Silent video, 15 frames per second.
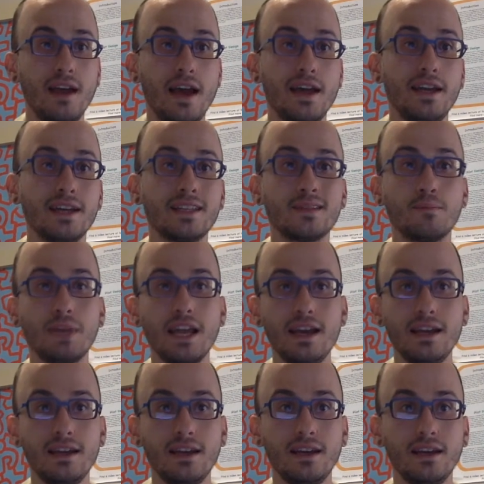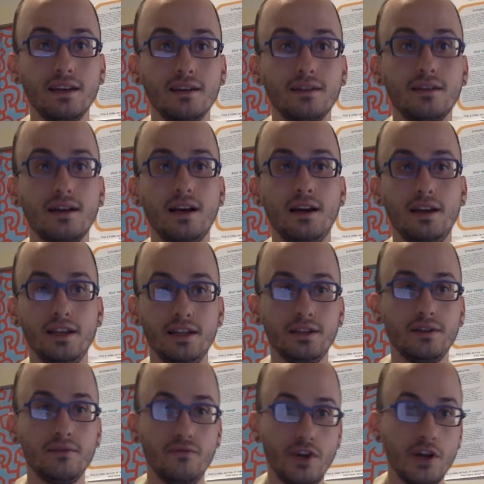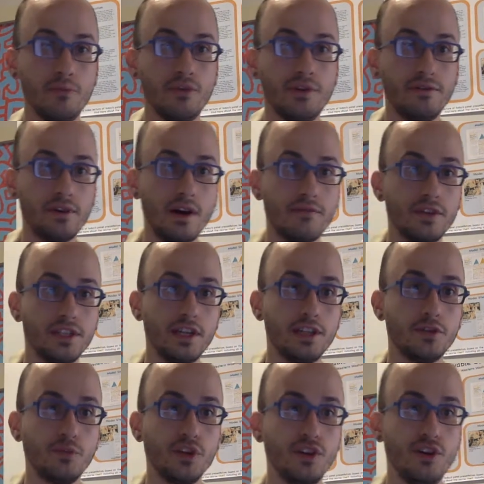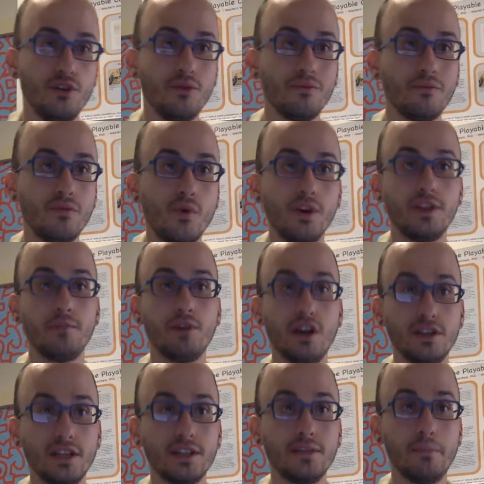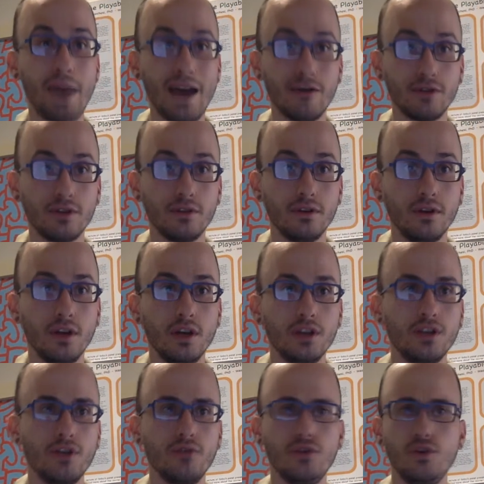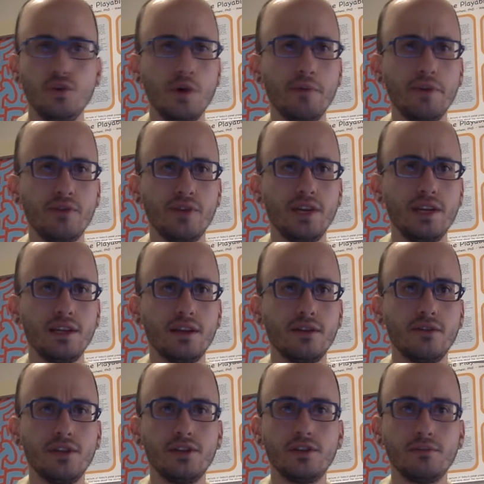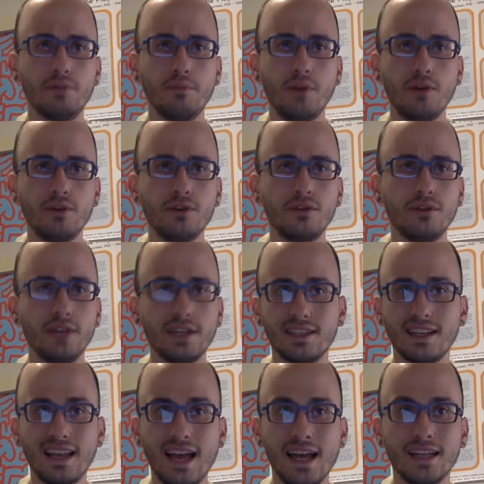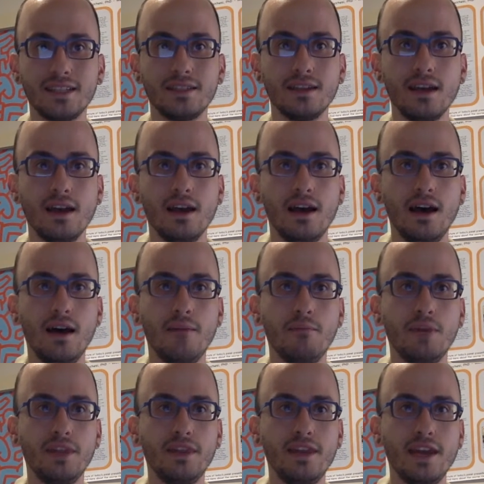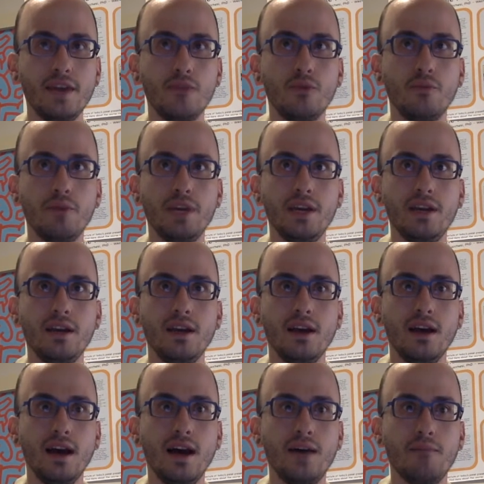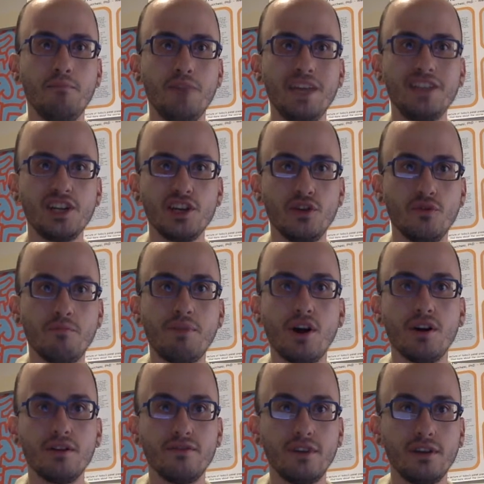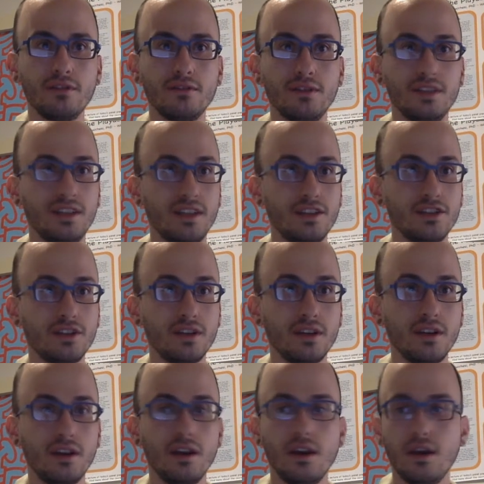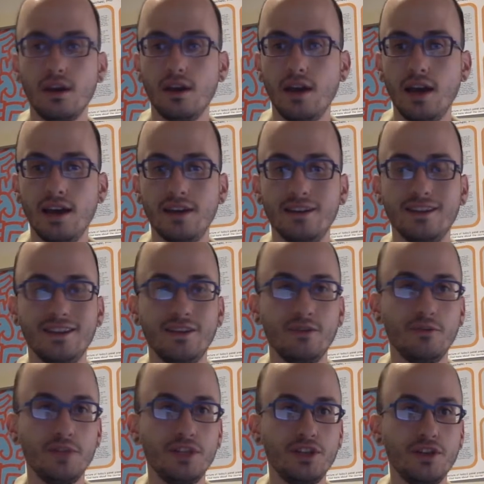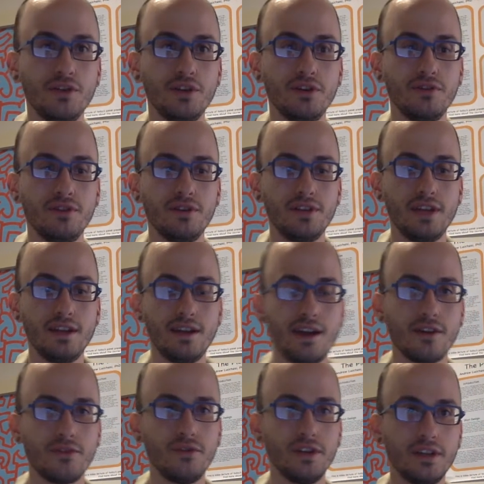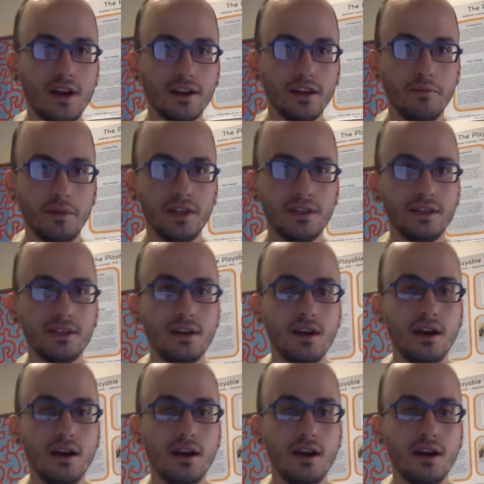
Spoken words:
and explaining in a very brief conversation with you what their project's about. So you won't be reading their research proposal next class, but they will be pitching you a part of it, essentially. And they will be showing you their data gathering documents